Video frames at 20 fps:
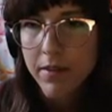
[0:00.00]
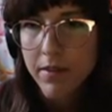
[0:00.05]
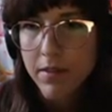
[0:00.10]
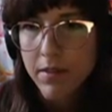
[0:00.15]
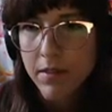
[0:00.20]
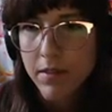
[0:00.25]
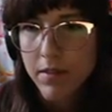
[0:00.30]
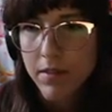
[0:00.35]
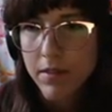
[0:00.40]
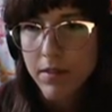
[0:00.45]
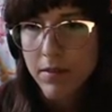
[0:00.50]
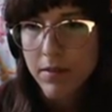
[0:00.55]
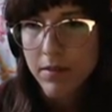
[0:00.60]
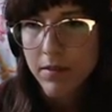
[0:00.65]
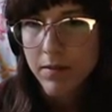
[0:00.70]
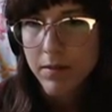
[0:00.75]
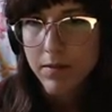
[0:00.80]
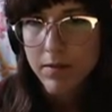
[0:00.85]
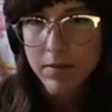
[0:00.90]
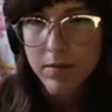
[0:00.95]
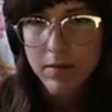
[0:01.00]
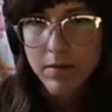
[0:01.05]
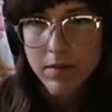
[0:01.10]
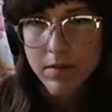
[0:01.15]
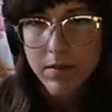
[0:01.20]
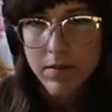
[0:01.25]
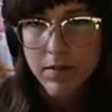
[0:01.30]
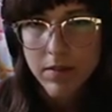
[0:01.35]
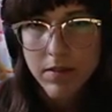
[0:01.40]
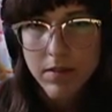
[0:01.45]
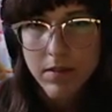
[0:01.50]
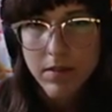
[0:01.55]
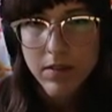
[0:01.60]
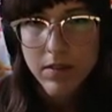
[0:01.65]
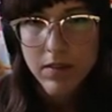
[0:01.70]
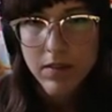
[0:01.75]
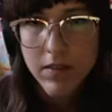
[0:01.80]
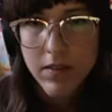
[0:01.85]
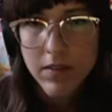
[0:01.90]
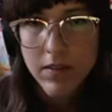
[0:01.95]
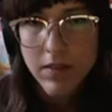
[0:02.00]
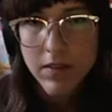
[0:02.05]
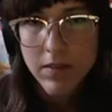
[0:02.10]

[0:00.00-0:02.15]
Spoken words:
Nothing is said.